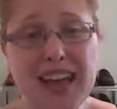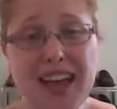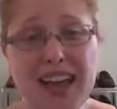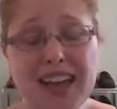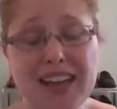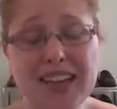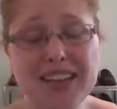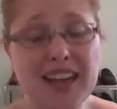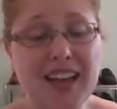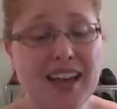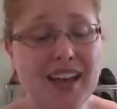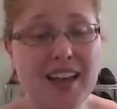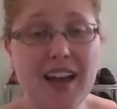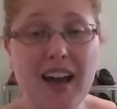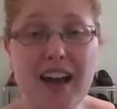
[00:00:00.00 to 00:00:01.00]
And
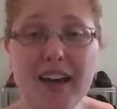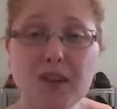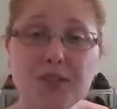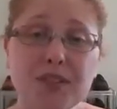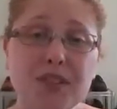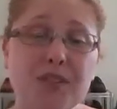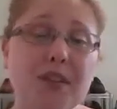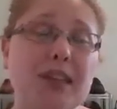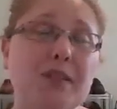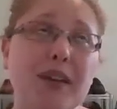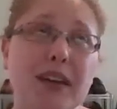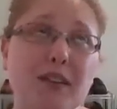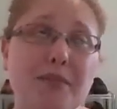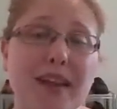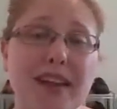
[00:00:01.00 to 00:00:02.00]
I also really
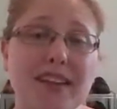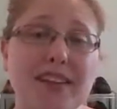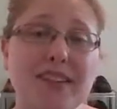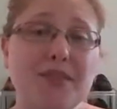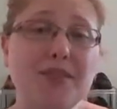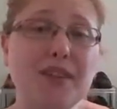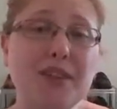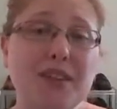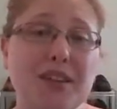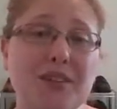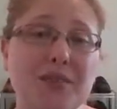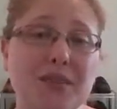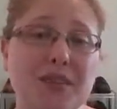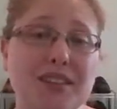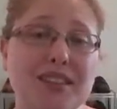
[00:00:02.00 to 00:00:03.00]
recommend, if you're
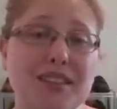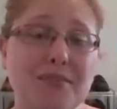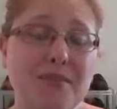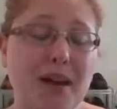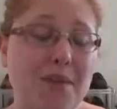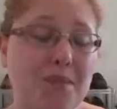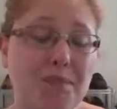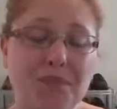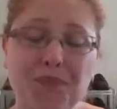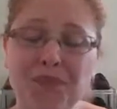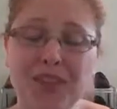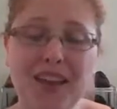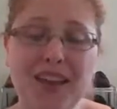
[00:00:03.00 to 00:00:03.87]
looking for some